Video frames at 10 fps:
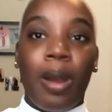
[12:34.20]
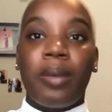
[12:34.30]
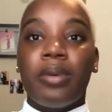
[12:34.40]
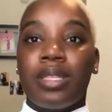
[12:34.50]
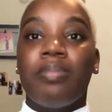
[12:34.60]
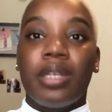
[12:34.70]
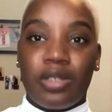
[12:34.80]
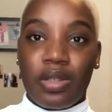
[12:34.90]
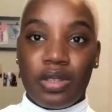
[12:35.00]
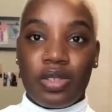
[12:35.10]
put some
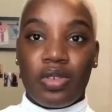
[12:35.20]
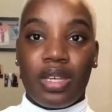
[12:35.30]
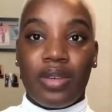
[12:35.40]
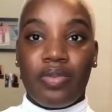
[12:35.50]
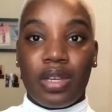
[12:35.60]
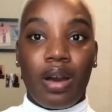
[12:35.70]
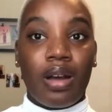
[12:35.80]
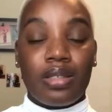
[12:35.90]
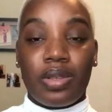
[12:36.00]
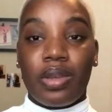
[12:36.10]
pictures on the screen for
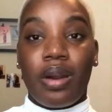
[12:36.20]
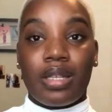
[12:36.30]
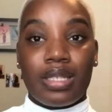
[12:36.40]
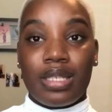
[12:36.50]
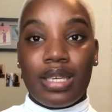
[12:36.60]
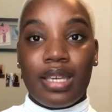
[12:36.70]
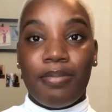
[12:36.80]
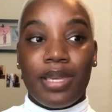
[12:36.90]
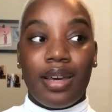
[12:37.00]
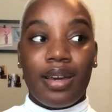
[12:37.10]
y'all so y'all can see,
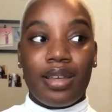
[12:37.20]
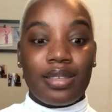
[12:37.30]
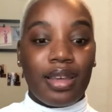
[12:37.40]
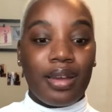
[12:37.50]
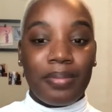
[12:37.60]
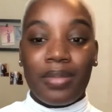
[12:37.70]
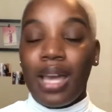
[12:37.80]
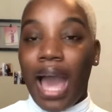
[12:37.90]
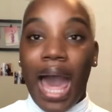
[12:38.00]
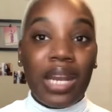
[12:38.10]
because
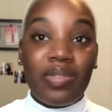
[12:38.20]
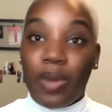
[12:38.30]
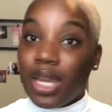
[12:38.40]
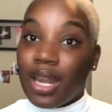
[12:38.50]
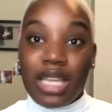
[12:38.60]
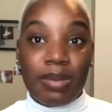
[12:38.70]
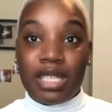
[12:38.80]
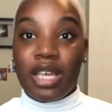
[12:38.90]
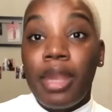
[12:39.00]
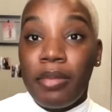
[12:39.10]
I don't even recognize
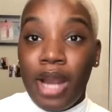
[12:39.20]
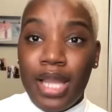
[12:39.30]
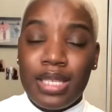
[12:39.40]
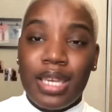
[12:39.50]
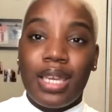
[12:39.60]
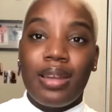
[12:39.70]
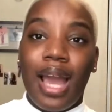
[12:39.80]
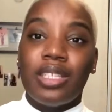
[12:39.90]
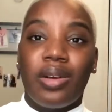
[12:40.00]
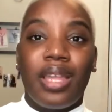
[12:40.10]
myself. Number 19,
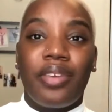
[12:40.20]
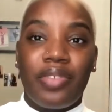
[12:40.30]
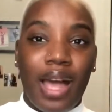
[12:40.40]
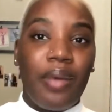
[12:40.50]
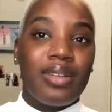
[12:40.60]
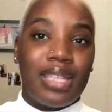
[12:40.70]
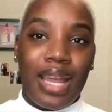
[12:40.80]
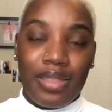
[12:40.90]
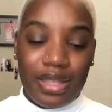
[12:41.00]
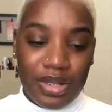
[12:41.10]
I don't like flowers, and I
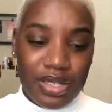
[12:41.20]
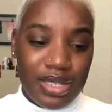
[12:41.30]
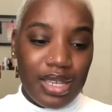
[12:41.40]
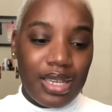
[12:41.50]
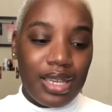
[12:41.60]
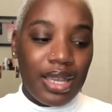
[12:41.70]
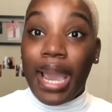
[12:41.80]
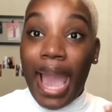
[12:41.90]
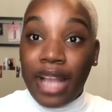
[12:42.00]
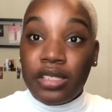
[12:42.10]
think they're stinky. I
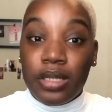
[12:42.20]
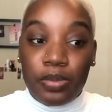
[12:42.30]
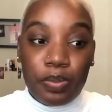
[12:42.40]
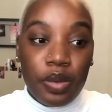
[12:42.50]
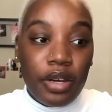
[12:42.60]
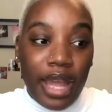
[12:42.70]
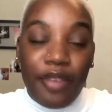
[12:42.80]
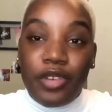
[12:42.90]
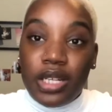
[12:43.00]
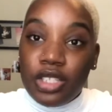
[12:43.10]
actually put
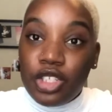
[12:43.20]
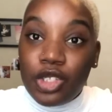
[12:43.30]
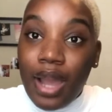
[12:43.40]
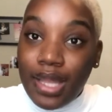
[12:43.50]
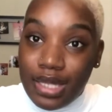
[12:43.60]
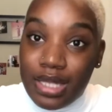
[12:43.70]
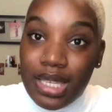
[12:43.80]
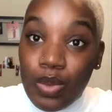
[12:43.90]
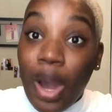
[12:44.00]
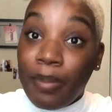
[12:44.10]
effort into trying to
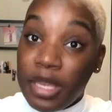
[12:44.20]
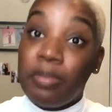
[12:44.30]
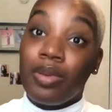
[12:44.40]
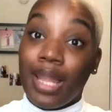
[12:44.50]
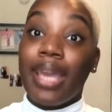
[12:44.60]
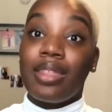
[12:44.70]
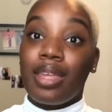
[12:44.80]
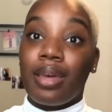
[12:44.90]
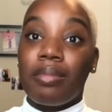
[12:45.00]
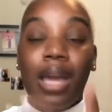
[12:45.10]
see why people like
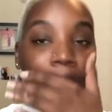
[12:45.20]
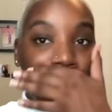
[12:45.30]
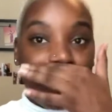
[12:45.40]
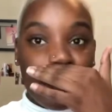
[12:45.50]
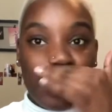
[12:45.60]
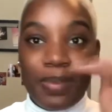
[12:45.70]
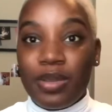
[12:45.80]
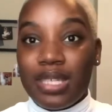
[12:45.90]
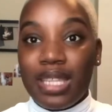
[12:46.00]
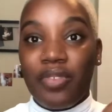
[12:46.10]
them, because people
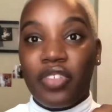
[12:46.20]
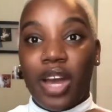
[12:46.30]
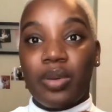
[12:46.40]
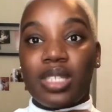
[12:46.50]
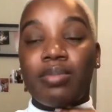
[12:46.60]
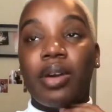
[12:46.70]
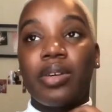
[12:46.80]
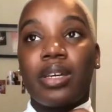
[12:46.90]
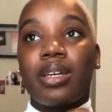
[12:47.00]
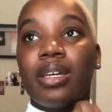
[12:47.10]
say that flowers smell
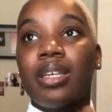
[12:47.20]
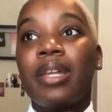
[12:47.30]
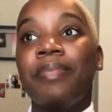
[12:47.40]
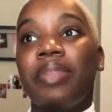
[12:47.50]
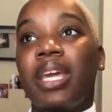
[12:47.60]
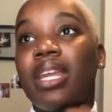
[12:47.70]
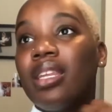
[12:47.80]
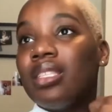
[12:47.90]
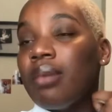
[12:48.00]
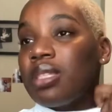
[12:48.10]
good, and
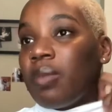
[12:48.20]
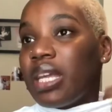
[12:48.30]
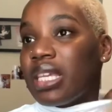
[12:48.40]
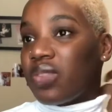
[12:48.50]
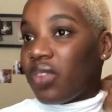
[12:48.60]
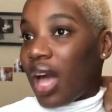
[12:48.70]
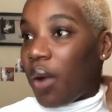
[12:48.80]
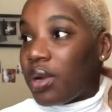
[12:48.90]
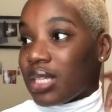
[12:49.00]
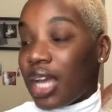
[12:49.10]
anytime somebody has
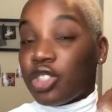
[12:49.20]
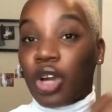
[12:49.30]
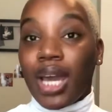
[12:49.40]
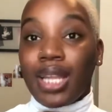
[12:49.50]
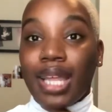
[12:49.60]
flowers, I try to like